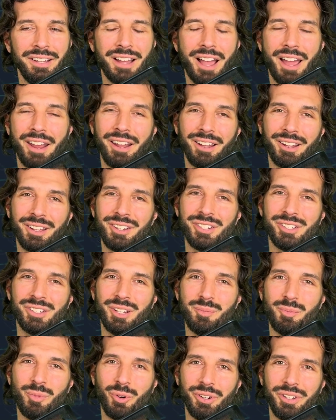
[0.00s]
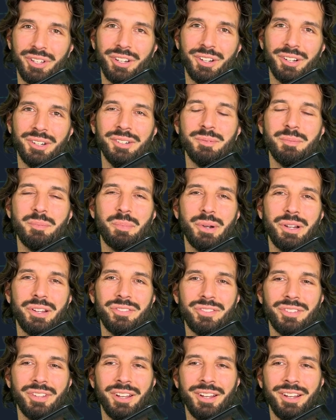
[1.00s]
I'm not going to share more here,
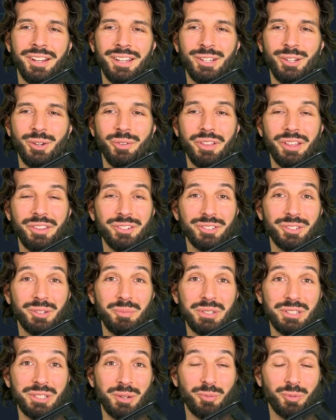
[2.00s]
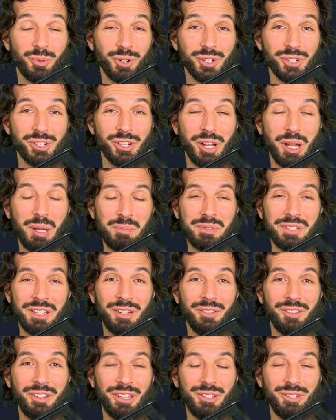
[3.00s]
but I know that there's going to be some workshops. I
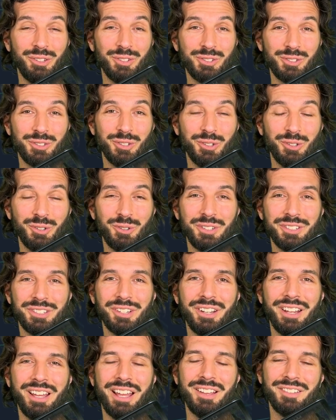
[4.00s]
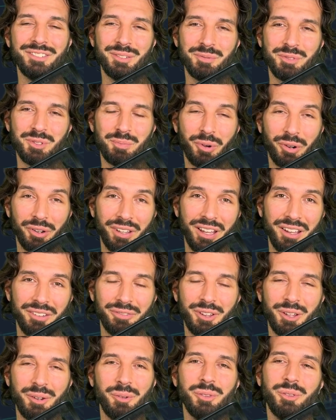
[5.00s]
know that Yotso is going to have some smart
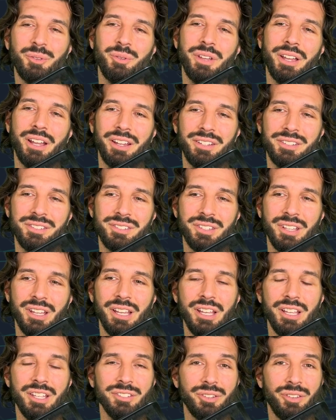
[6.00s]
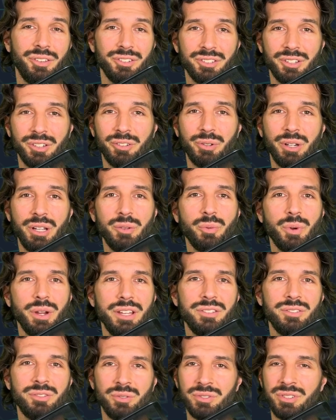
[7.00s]
cafe with you guys. So there's a great
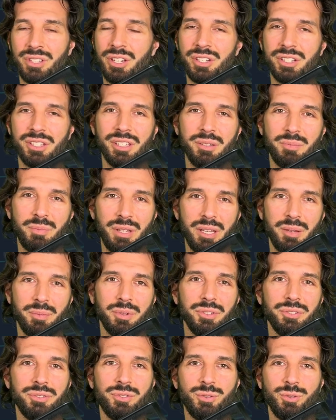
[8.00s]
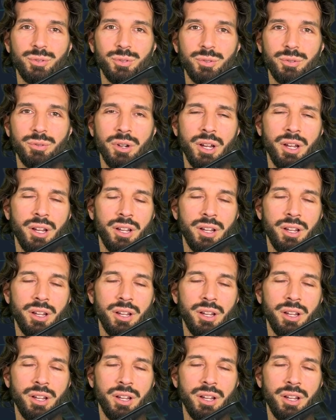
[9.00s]
way to essentially be able to